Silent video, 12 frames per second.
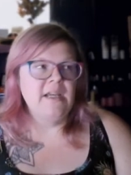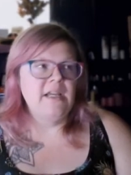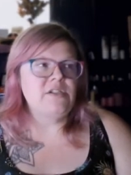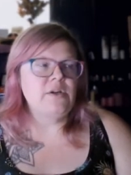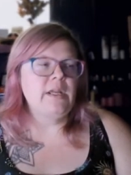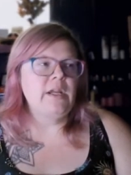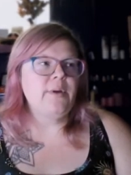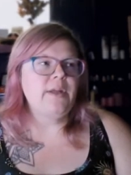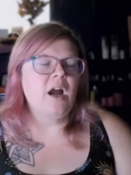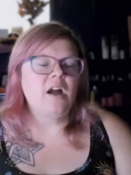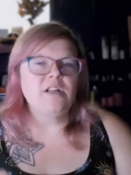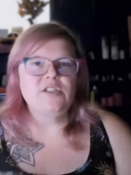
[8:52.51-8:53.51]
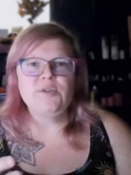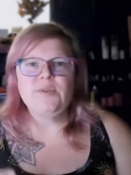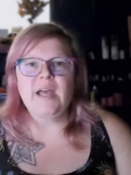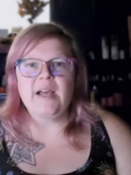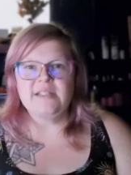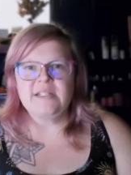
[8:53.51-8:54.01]
And so here we are in
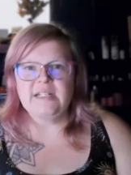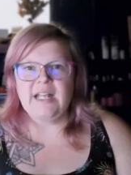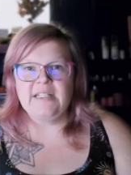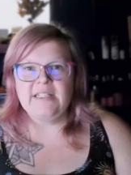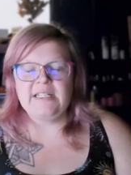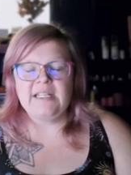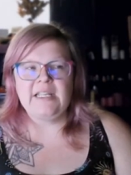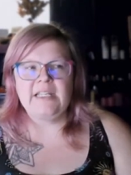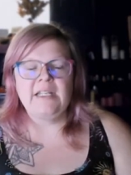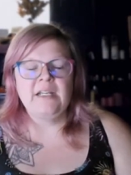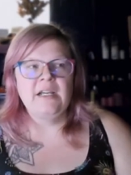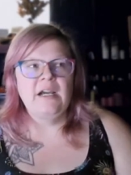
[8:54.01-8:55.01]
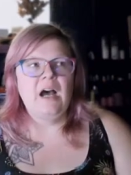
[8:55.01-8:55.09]
2018,